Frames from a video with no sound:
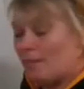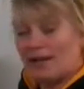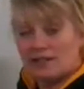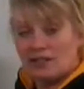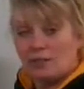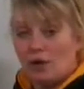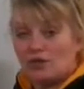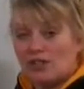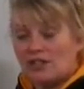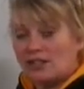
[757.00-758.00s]
back to the
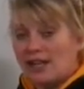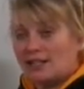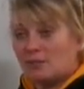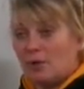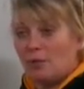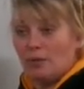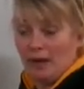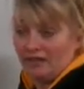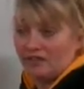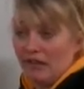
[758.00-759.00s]
boxes. It takes probably
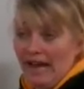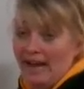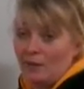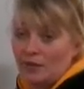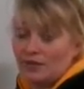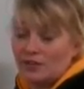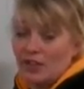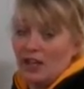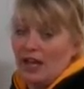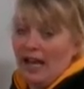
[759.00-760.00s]
about three hours.
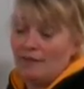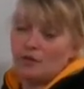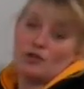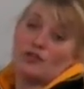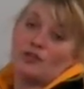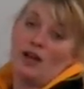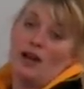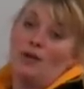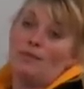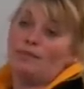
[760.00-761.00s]
Have a good,
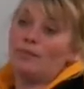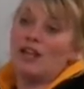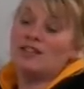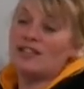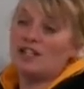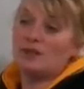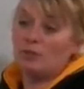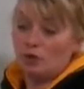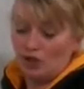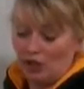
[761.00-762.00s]
um,
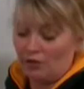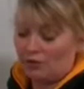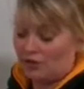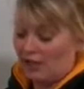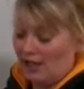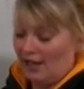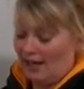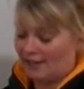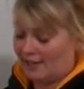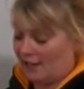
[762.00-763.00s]
sensible shoes,
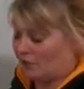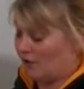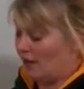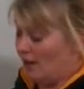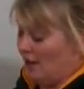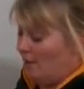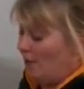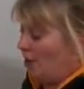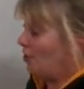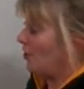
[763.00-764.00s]
etc.
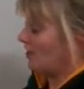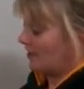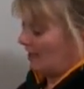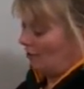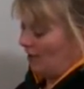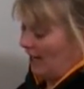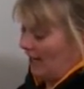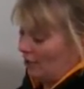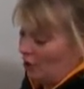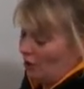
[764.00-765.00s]
But as you can see on
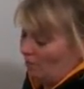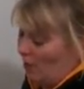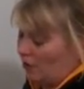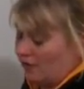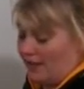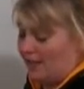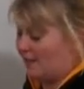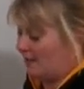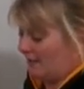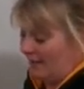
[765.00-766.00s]
here, you most of
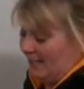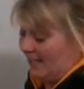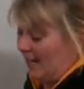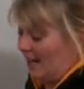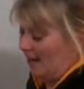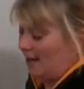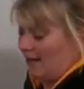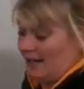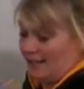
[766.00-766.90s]
these this here is